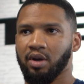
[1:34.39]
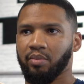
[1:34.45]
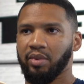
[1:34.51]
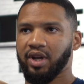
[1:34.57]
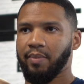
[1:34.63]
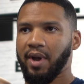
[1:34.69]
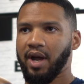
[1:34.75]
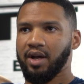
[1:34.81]

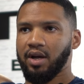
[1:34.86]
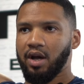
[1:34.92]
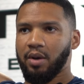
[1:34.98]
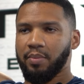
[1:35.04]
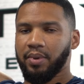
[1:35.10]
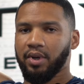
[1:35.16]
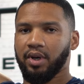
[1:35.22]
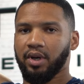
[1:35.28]
Bring it back
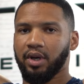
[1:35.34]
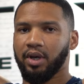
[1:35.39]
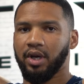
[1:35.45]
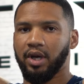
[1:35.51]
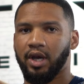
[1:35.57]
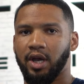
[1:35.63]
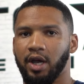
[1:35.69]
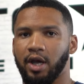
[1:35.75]
up
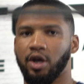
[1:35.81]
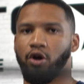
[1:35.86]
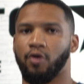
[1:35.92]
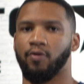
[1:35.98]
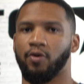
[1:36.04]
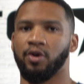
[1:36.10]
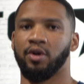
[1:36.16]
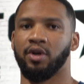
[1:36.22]
and
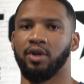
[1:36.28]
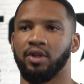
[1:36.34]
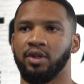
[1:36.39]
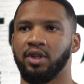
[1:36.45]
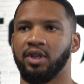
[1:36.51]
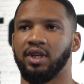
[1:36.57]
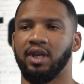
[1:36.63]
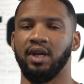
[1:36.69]
over.
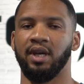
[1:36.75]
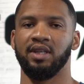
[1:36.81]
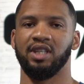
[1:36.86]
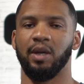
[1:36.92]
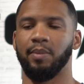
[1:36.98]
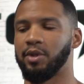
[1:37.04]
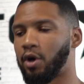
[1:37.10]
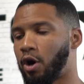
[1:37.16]
The key is
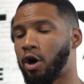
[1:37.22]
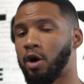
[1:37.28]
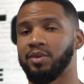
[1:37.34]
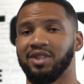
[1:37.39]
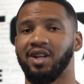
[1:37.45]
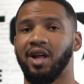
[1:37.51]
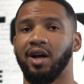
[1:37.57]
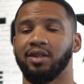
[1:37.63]
keeping the
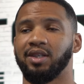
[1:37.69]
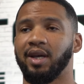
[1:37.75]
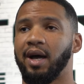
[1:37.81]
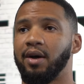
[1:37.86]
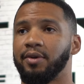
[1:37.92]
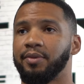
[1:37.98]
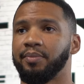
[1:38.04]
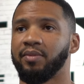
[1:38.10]
arms locked
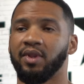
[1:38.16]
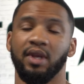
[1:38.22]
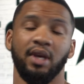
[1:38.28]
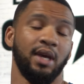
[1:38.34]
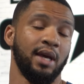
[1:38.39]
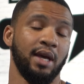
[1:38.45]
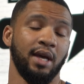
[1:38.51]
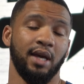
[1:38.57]
out.
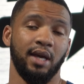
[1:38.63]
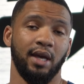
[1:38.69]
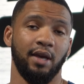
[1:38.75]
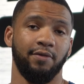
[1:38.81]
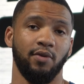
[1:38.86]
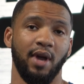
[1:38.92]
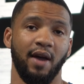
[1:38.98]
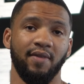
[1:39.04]

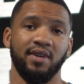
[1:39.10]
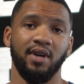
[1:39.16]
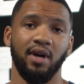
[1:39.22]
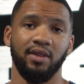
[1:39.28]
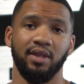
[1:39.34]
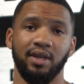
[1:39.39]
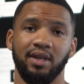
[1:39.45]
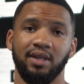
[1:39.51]
If you haven't
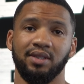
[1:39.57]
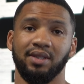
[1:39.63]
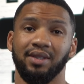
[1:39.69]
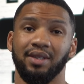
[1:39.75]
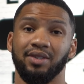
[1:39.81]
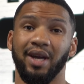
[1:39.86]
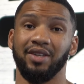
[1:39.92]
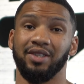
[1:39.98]
done these
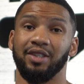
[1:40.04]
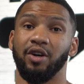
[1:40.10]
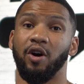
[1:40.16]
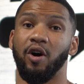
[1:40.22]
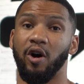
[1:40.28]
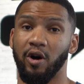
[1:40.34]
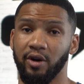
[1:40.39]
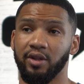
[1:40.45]
are actually
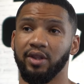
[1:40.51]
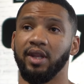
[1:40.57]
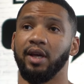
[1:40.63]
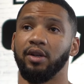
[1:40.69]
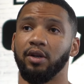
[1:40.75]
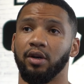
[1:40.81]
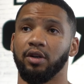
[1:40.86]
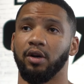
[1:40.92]
harder than they
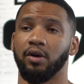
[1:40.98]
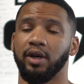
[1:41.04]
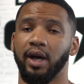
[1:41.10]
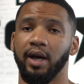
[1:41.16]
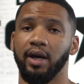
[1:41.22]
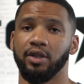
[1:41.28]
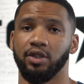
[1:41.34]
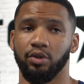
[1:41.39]
look,
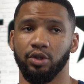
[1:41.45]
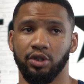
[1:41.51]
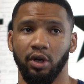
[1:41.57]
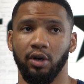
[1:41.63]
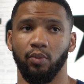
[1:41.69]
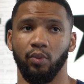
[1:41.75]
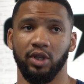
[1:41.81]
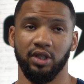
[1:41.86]
okay? So
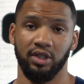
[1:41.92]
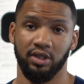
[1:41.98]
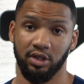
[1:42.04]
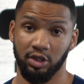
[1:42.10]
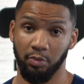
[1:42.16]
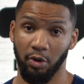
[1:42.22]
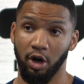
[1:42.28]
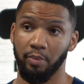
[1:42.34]
start with a
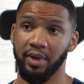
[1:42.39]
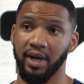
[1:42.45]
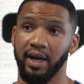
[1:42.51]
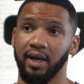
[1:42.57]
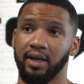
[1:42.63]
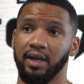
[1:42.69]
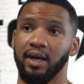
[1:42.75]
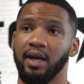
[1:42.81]
small
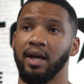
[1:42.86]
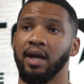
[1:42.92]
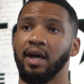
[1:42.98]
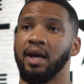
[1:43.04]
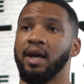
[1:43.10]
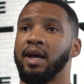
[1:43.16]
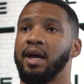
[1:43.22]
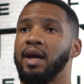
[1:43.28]
band
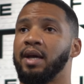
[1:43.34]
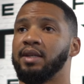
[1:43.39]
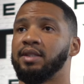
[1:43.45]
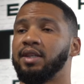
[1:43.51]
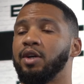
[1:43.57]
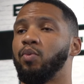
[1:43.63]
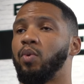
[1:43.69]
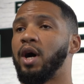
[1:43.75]
and
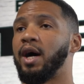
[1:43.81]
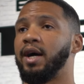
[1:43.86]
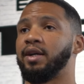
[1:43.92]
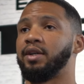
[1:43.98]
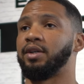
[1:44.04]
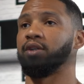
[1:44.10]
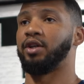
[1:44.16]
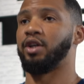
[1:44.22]
stay wide.